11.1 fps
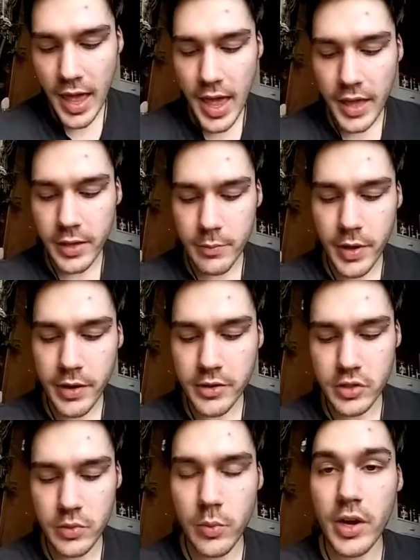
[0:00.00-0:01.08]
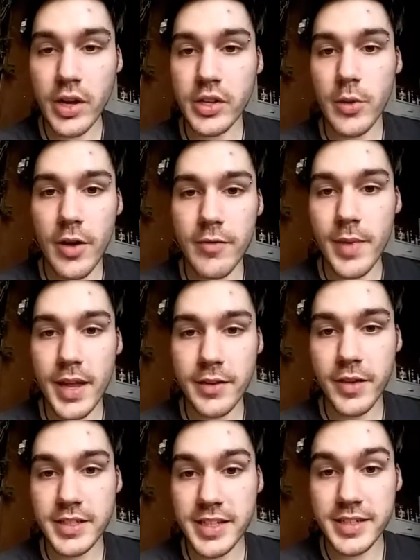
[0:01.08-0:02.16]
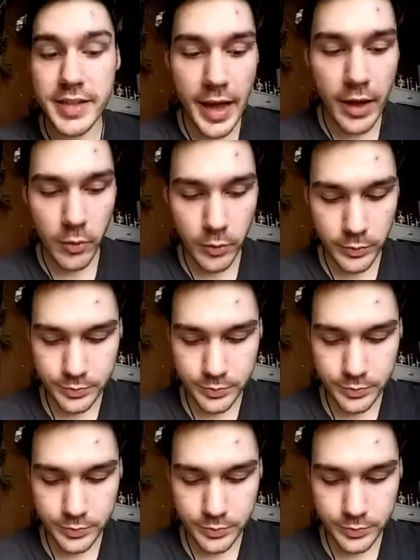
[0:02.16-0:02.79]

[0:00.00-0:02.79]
and compare it to what you have manifested now.